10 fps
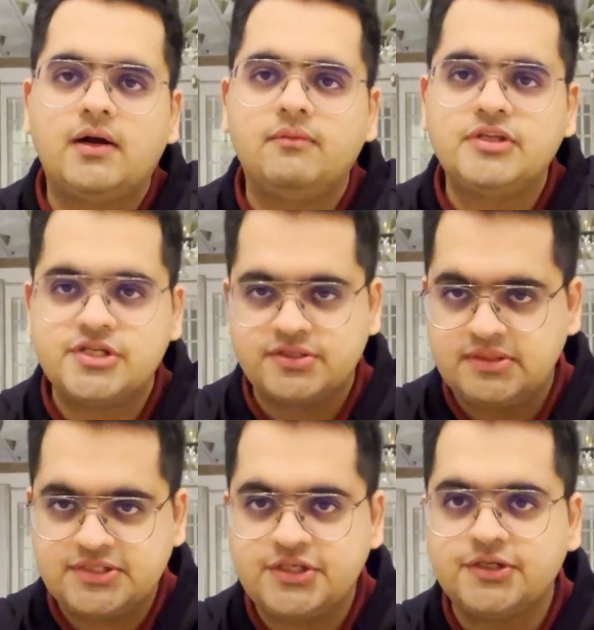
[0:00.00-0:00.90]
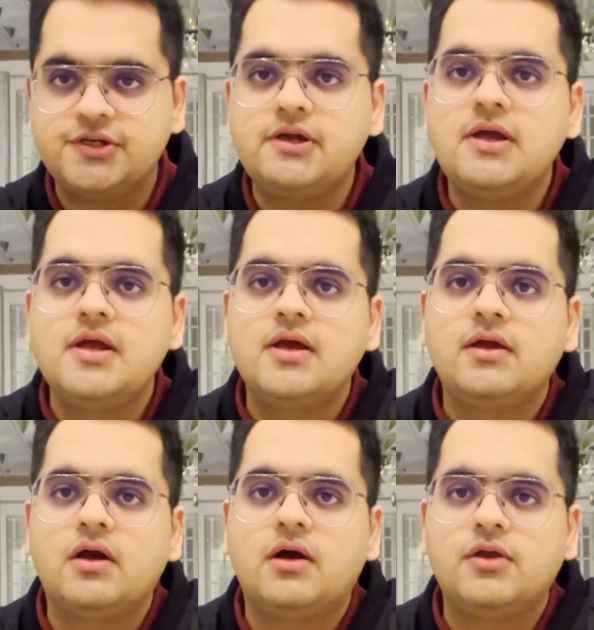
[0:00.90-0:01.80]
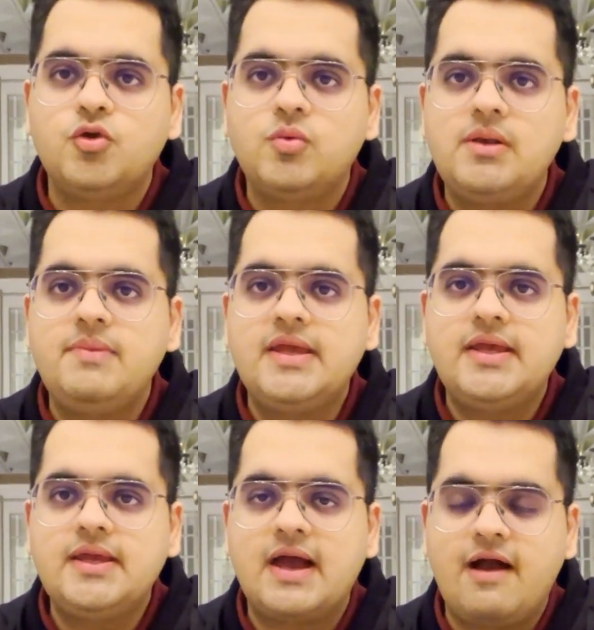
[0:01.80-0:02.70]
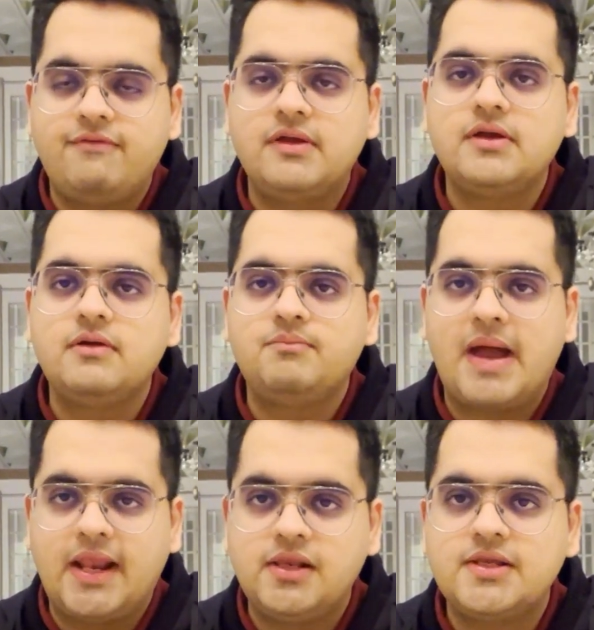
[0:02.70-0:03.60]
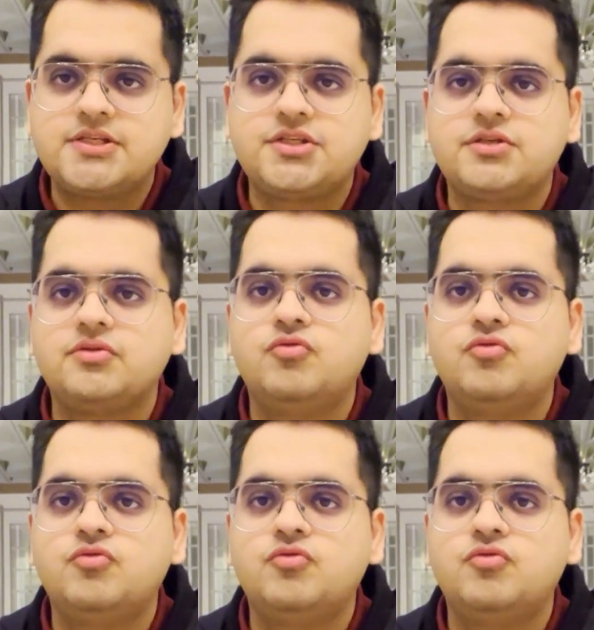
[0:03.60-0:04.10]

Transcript: which is this year, you will be having panelists